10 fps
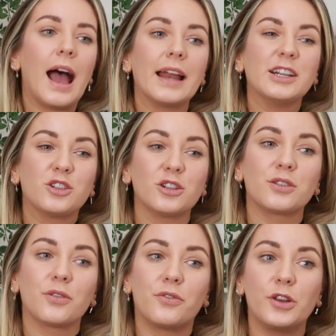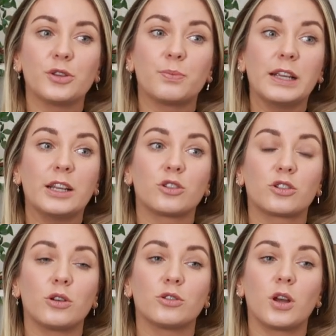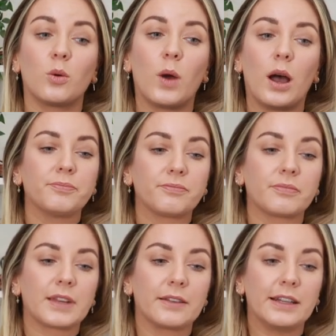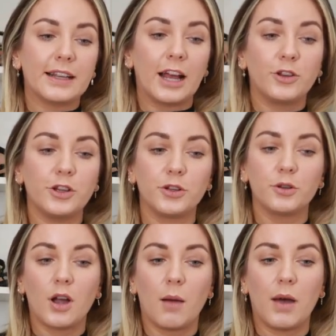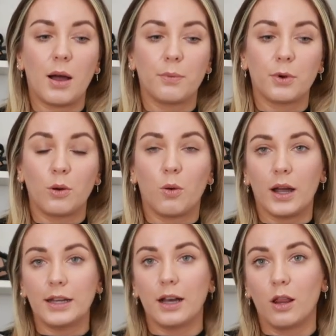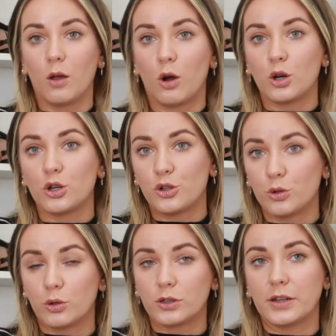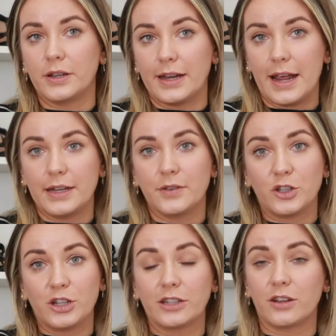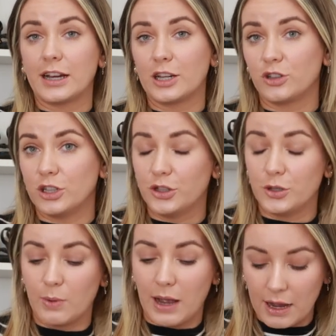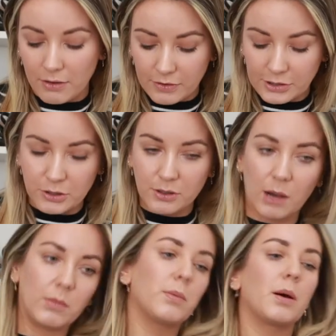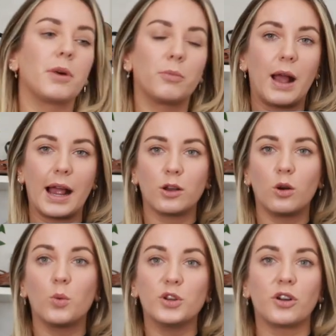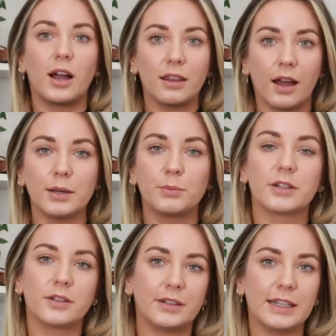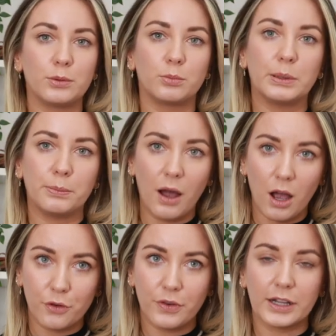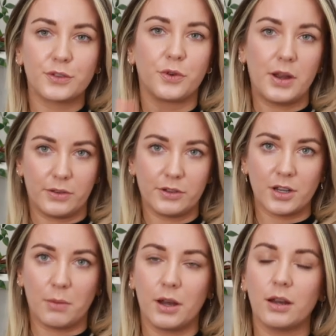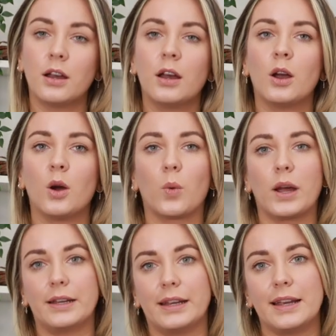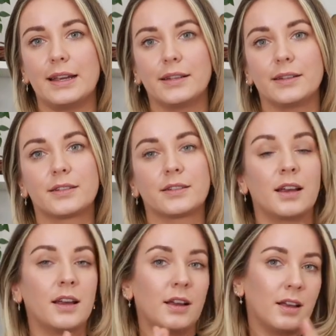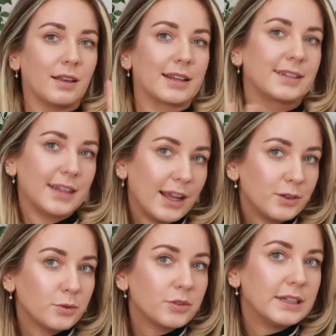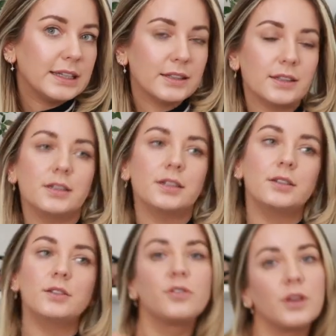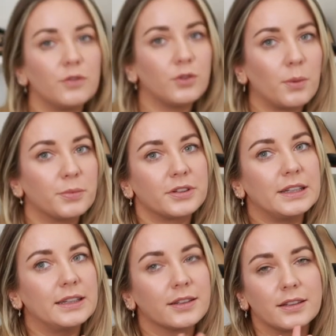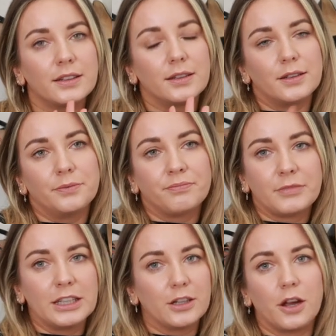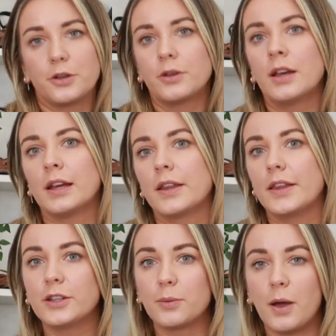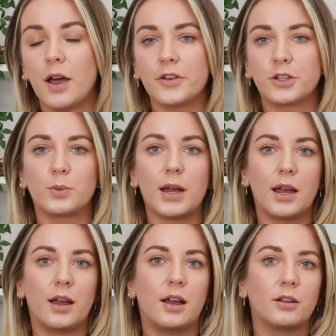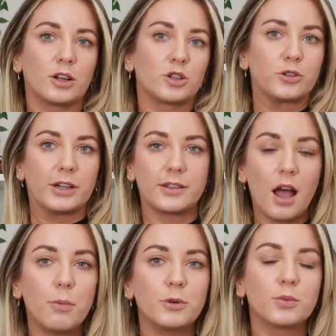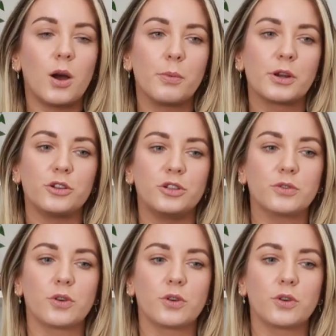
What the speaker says: and it just fits me so, so well. These actually do come up quite a lot shorter than any of the jeans I actually do have. They do come up above my ankle, which I like, because these would be perfect in the summer when it is like sandal season, flip-flop season, you know. These are perfect to wear like dressed up as well, because you've